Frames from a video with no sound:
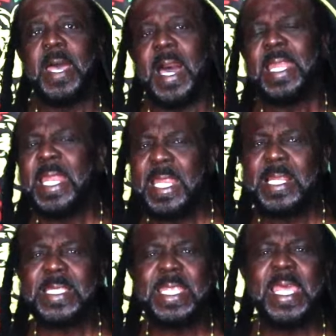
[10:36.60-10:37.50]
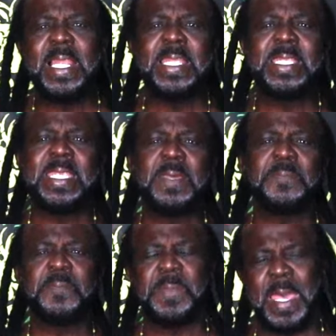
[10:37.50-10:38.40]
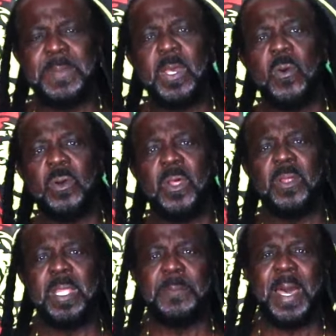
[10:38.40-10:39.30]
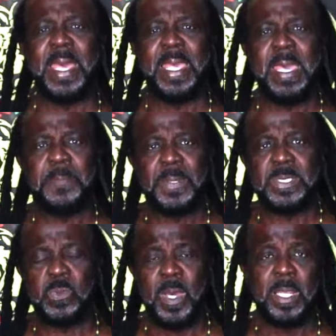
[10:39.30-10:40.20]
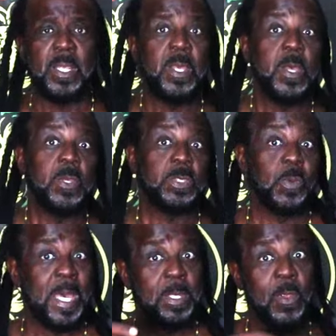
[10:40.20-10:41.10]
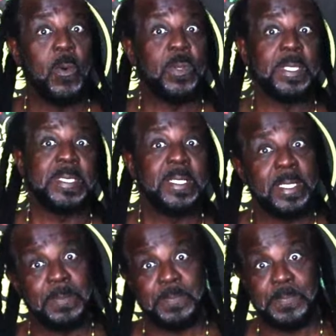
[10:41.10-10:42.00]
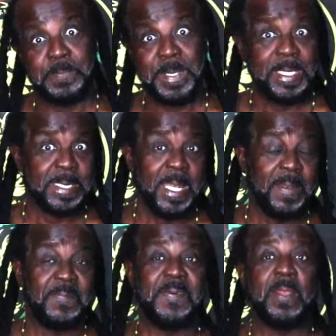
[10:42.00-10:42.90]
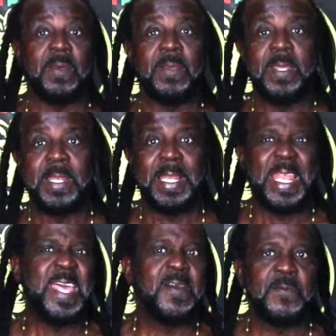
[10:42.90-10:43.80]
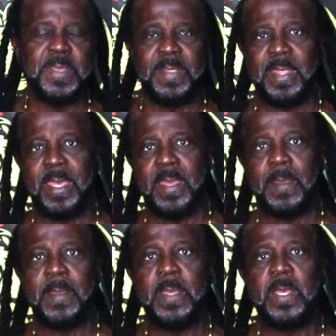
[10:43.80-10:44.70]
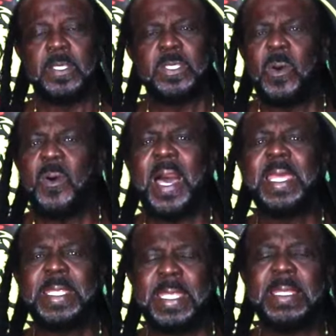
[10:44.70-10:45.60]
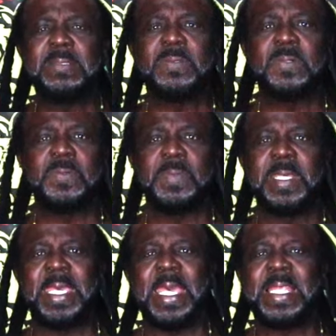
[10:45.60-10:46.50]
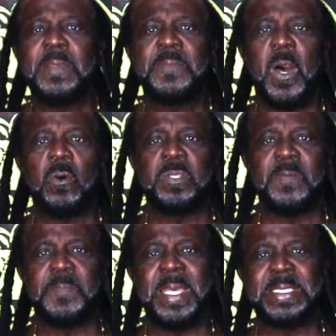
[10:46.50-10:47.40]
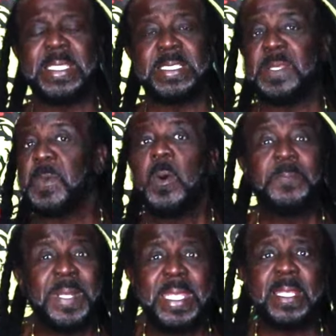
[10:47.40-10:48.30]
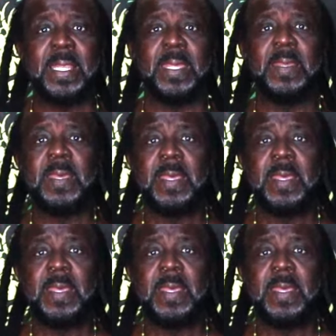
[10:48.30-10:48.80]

And a little tingling tip might be going on in my hip as well. So I know there's a little piece of that fella lingering there. So I intend to get him out of my system completely.